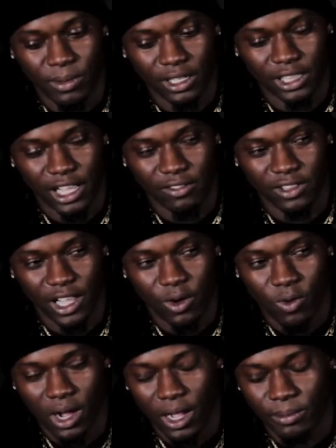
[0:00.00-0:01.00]
my life, like
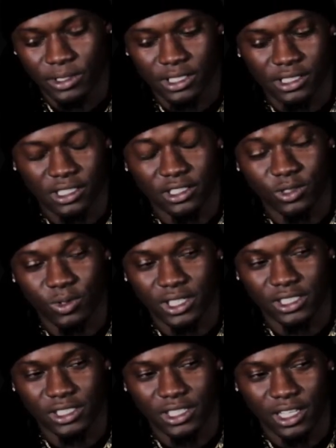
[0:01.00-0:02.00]
why I'm in the
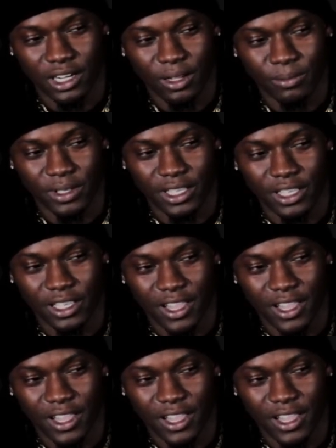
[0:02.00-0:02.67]
situation that I'm in.